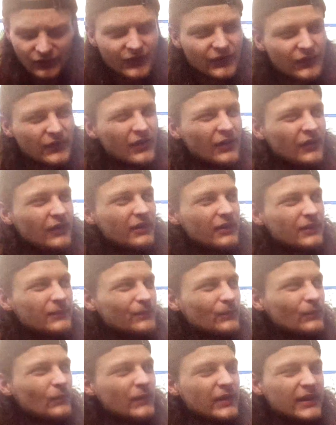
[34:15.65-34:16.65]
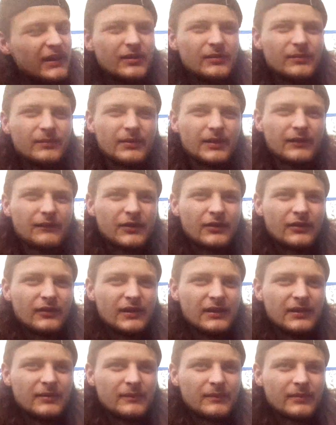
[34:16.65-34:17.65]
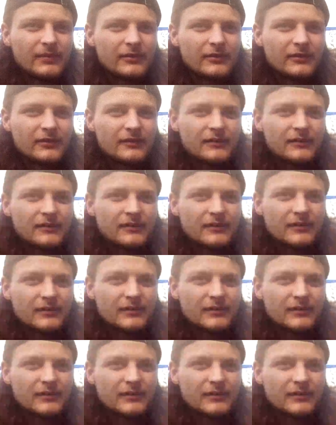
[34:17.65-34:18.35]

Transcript: listening to him, if you know him.